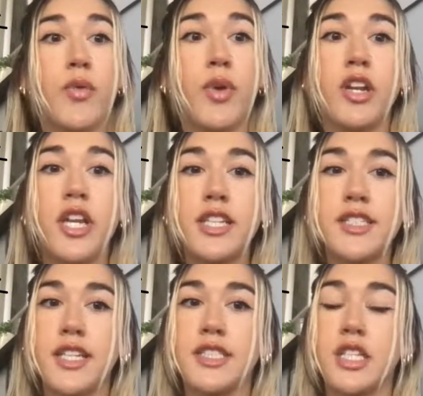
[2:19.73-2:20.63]
We already
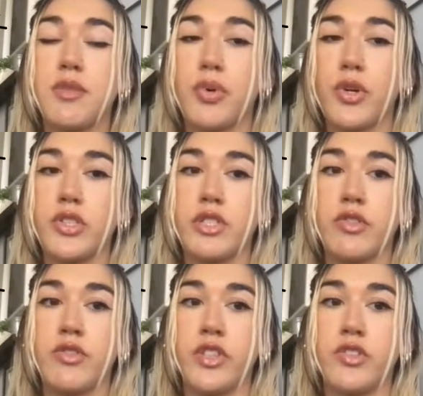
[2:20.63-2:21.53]
discussed the importance of
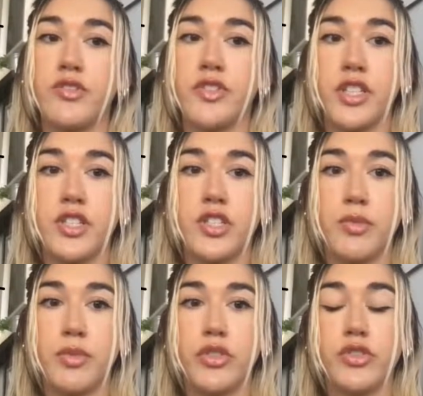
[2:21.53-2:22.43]
reviews for
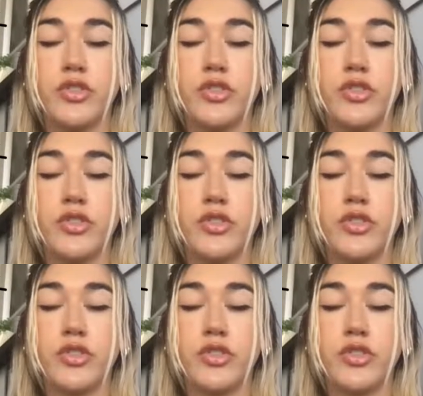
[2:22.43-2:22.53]
consumers,